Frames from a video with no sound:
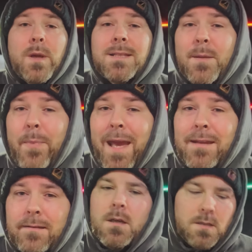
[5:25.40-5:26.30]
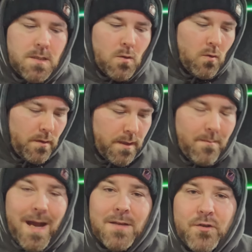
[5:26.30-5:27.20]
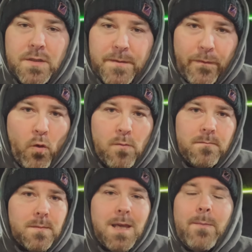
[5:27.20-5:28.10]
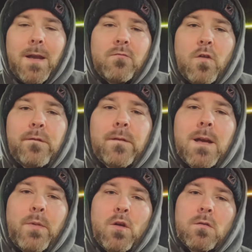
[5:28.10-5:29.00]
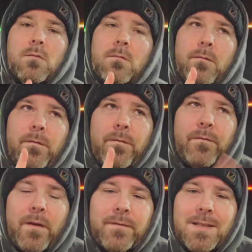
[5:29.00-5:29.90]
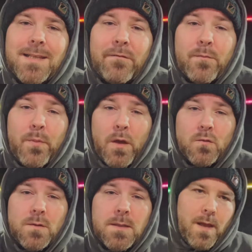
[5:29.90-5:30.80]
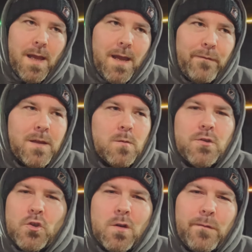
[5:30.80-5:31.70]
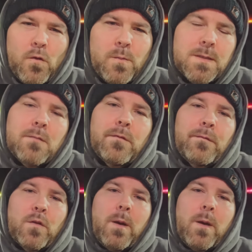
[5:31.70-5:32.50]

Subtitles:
is the bed. So the mattress foam came in roughly about £57. I think it was Durafoam or something from